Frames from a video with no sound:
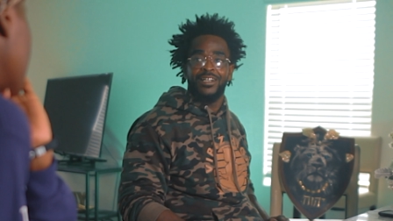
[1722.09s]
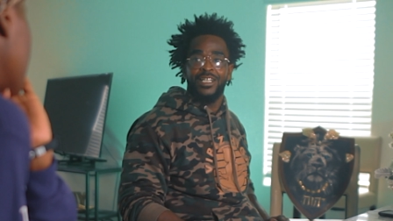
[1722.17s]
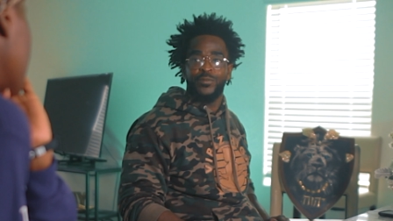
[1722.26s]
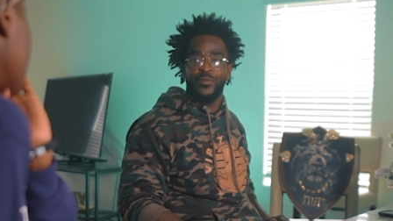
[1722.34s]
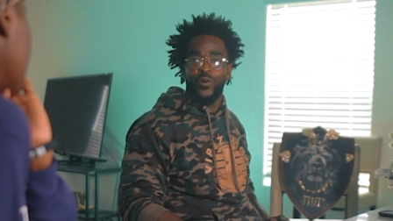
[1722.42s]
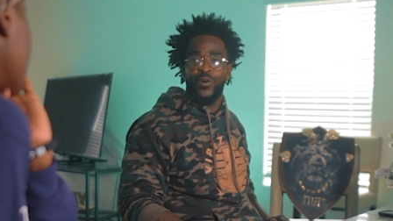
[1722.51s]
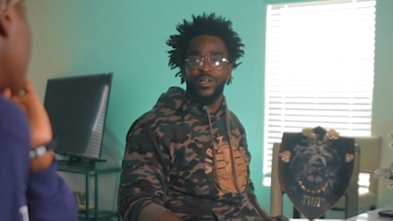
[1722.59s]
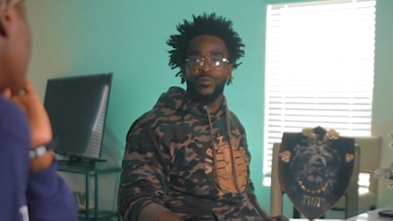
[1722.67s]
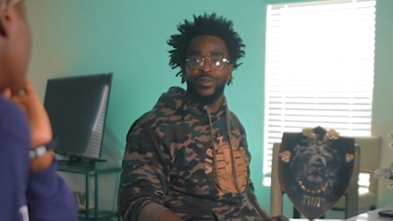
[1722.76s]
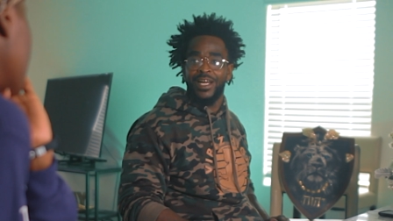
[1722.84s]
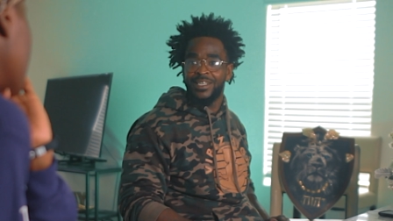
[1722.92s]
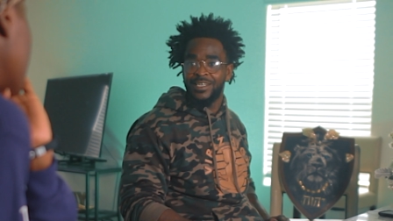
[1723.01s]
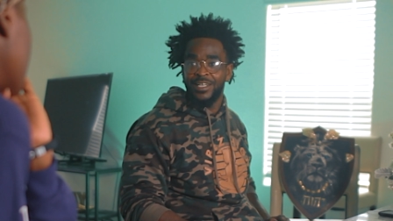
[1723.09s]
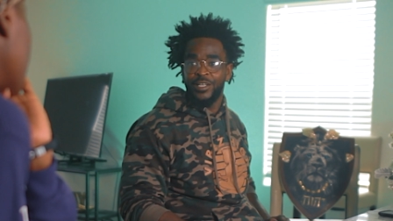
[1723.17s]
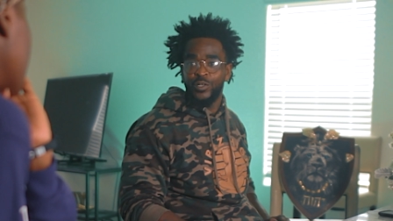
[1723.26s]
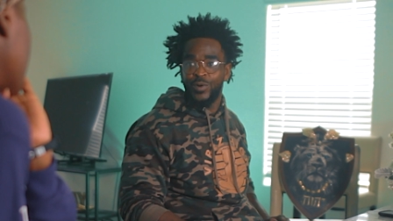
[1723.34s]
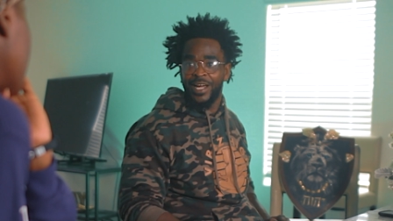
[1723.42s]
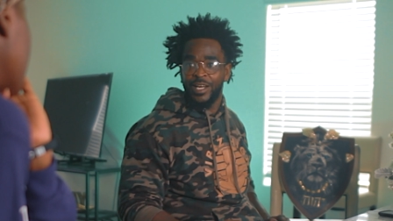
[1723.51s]
As far as when I see
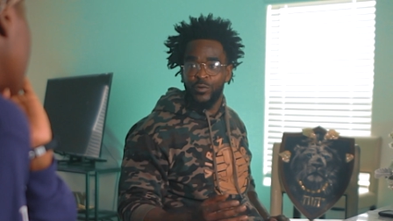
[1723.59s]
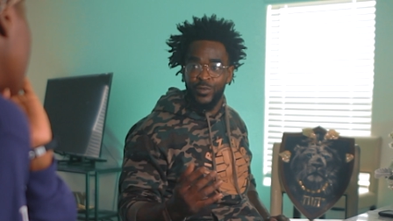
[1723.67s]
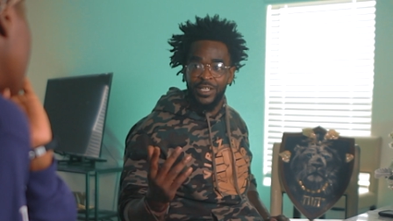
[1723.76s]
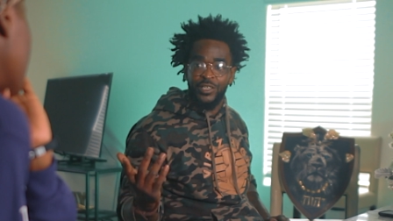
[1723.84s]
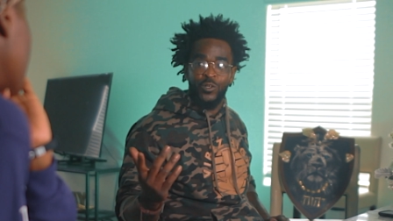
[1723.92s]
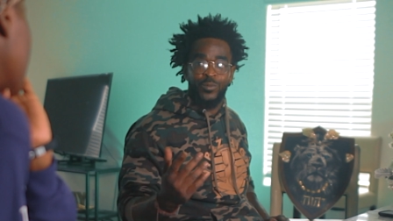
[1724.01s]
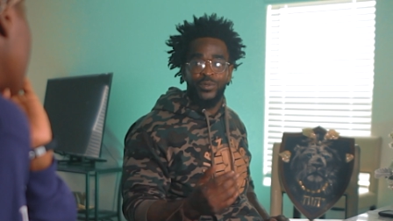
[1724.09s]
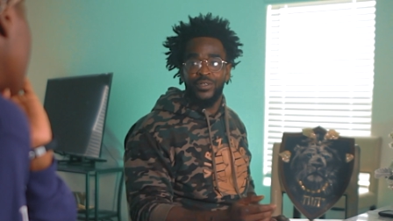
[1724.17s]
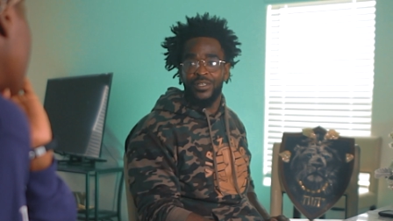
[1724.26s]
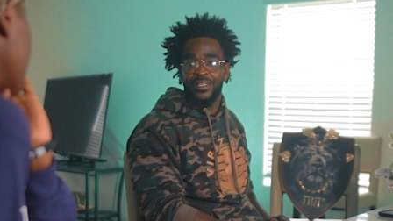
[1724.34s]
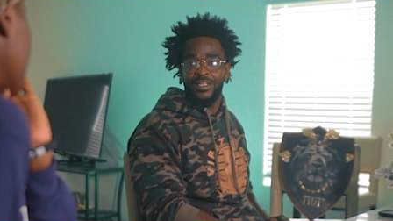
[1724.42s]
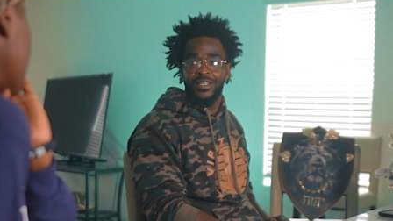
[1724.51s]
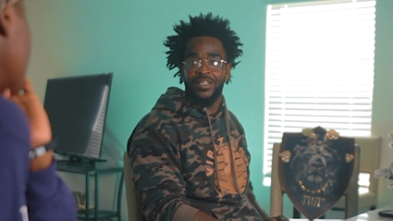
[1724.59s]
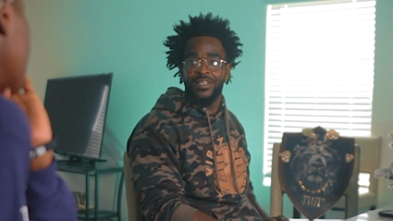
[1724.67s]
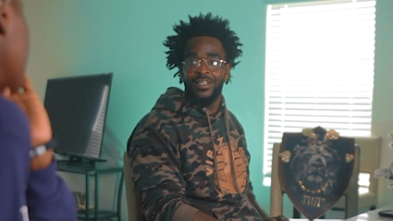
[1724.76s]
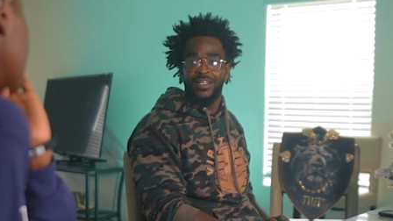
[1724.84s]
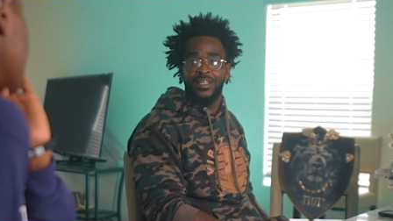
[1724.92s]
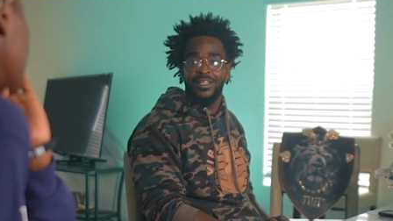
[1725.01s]
you, I got to read your book.
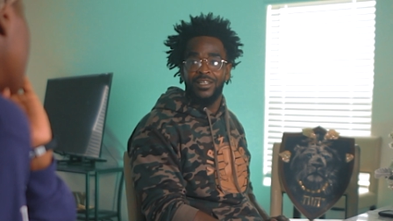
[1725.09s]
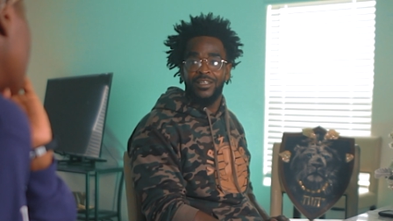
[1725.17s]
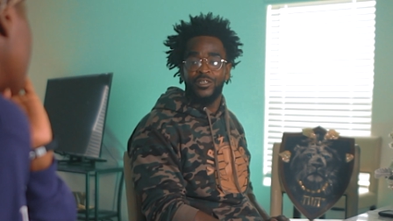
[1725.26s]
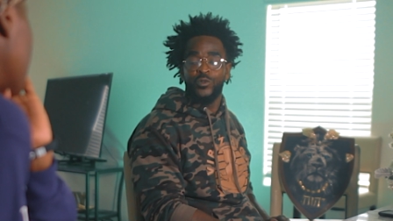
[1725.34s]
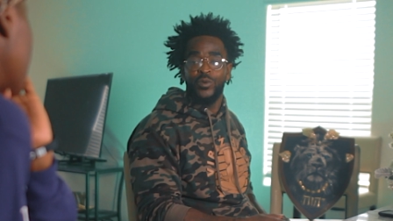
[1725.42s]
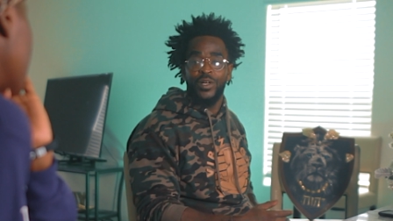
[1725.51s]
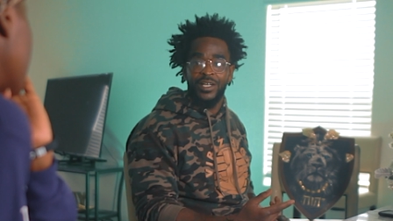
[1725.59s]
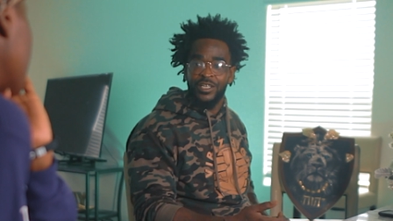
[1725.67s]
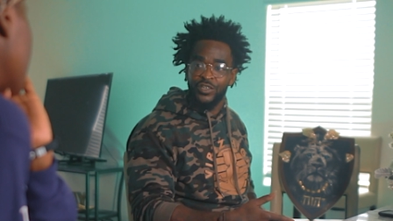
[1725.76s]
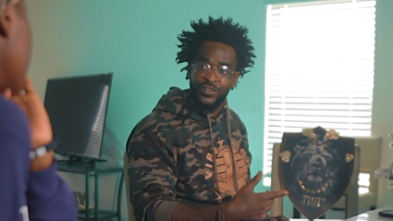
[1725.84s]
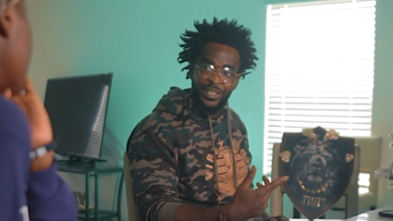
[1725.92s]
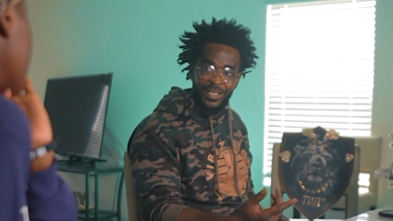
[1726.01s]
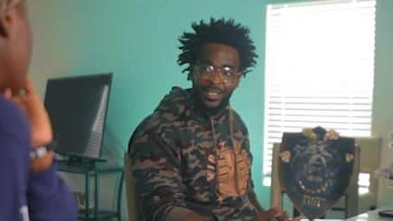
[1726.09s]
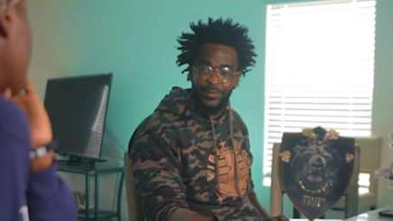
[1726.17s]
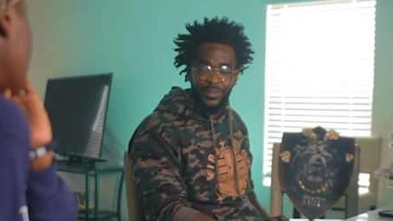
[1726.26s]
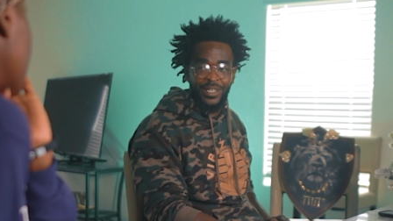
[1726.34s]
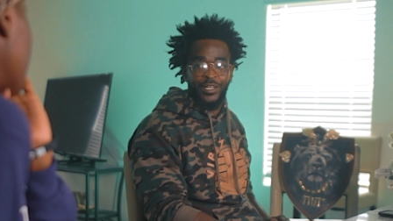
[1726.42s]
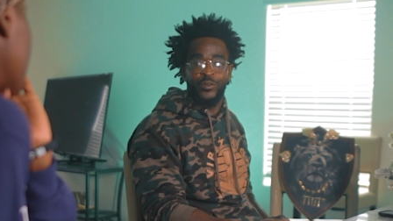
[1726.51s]
Mm. Cause you illustrating
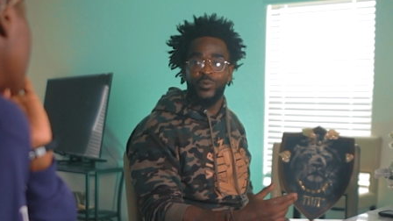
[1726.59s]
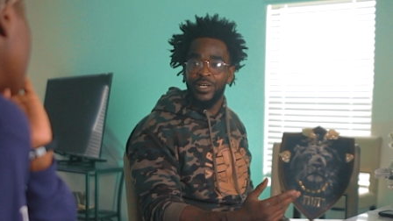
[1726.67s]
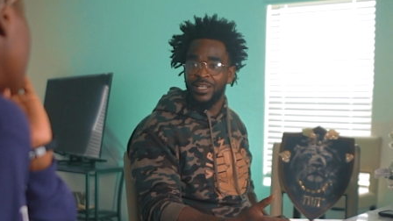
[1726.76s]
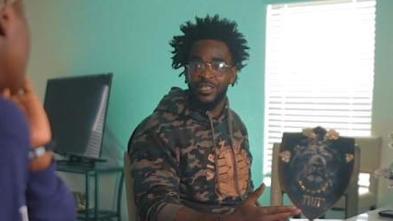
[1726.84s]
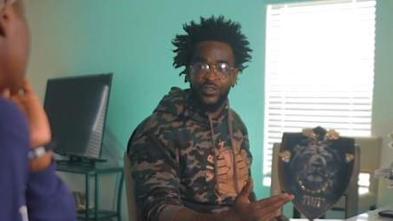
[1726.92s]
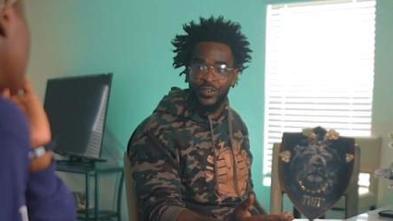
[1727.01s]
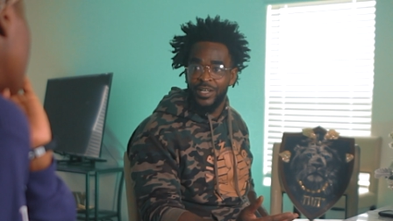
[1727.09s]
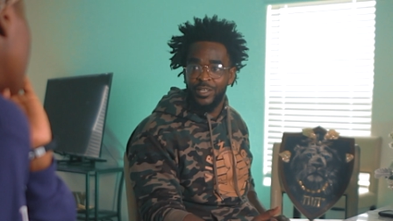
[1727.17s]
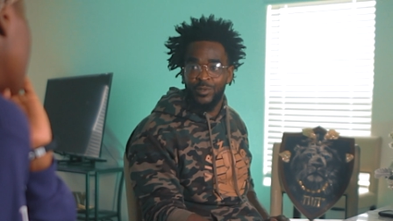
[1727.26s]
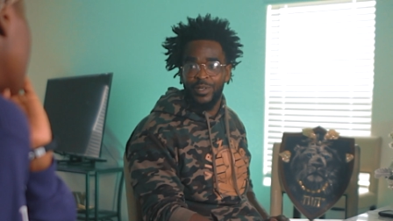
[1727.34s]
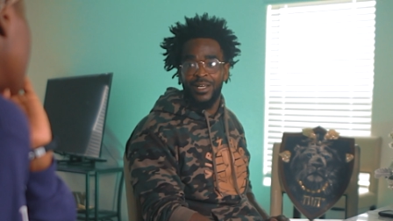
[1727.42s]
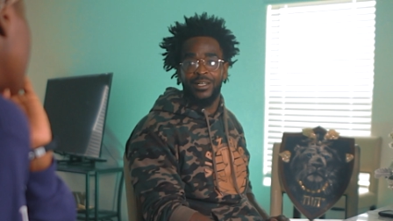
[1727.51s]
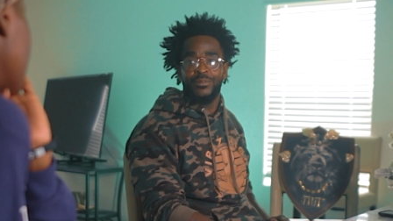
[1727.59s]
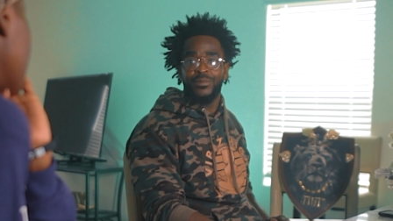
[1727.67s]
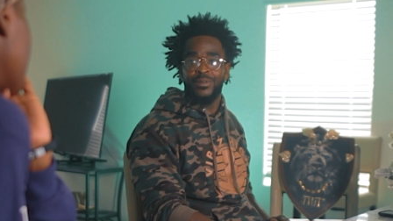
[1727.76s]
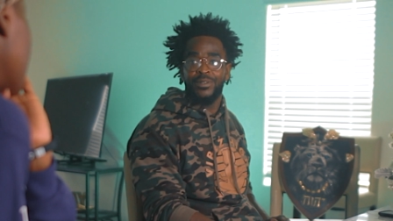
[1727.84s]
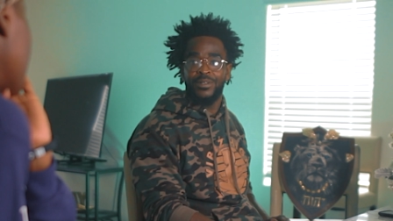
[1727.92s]
every day. You illustrating your life.